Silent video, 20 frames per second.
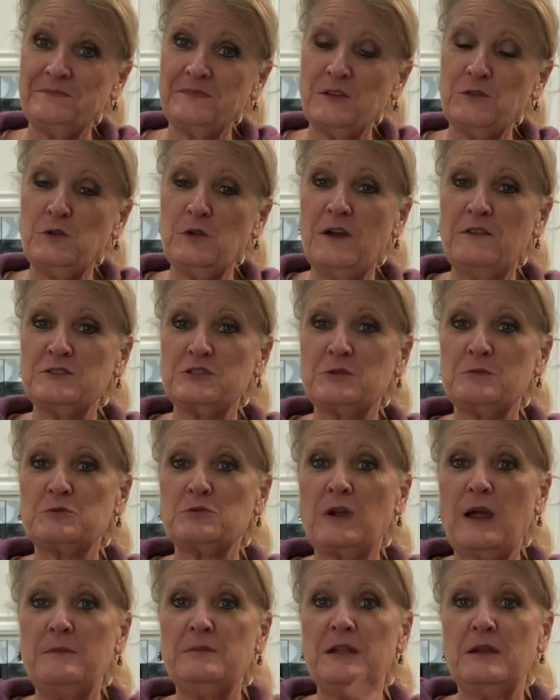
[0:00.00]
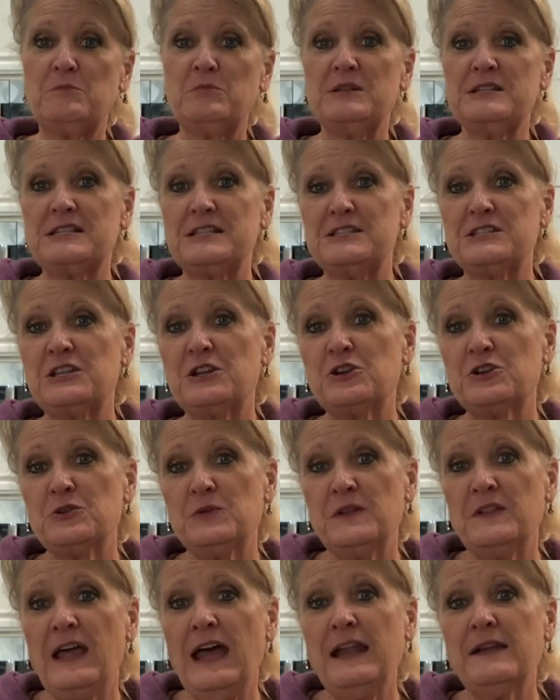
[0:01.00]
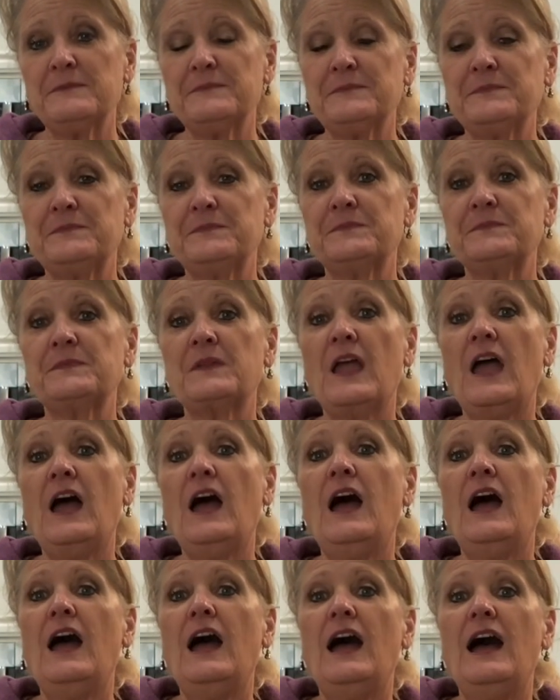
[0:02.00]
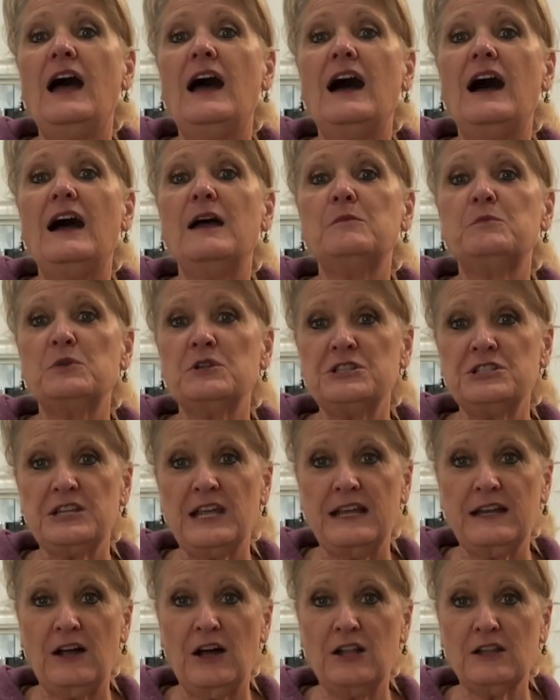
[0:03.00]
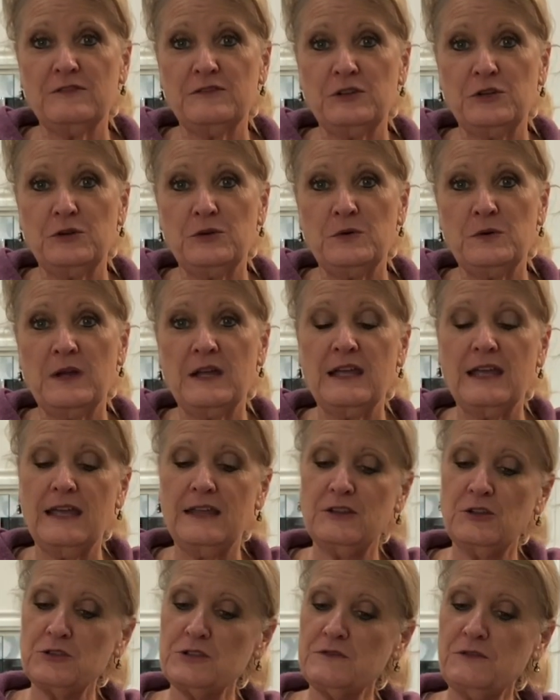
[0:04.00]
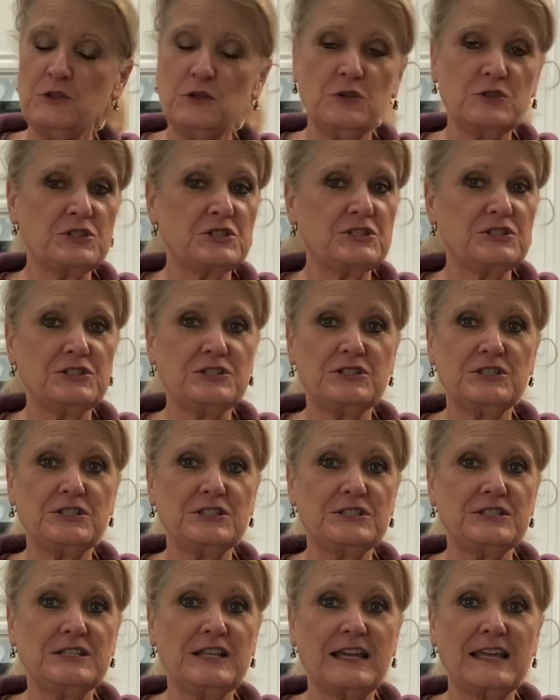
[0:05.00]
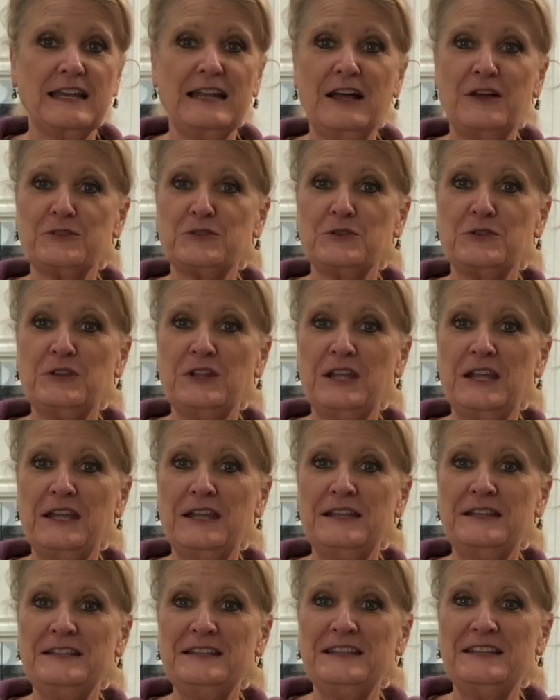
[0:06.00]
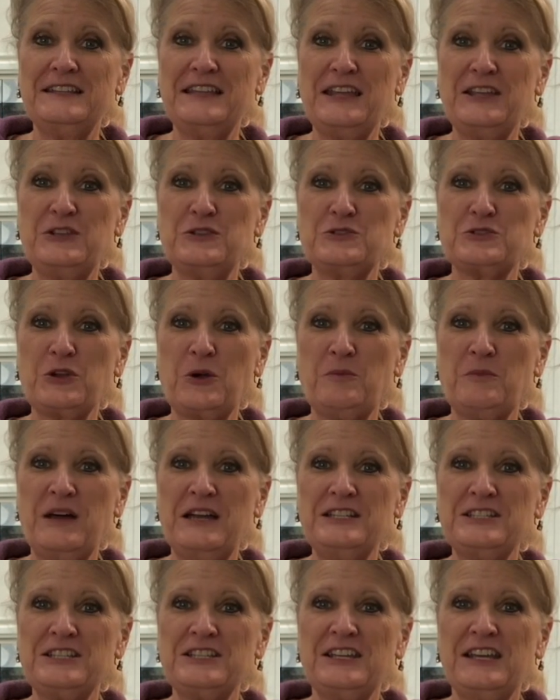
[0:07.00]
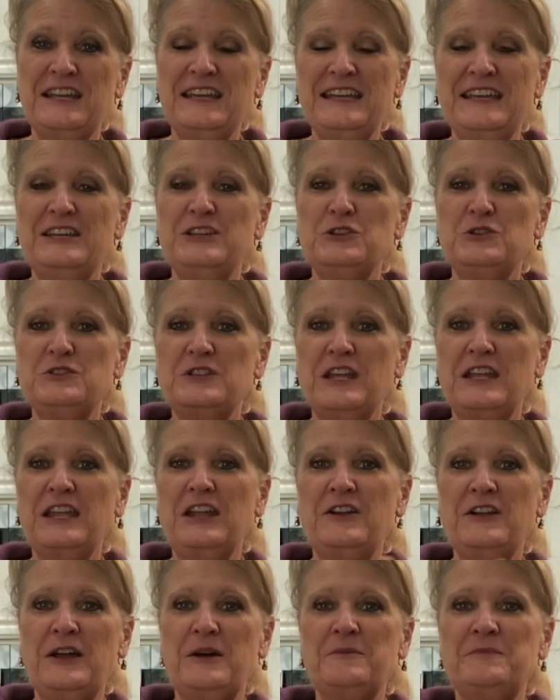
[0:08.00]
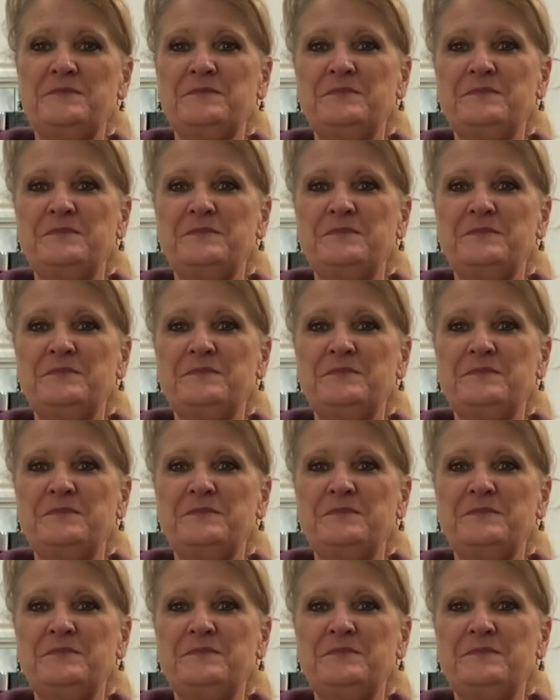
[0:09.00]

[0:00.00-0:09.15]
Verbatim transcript: If you haven't subscribed yet, please consider doing that. I appreciate all of you, and those of you who stuck it out through the end, thank you so much. You take care now.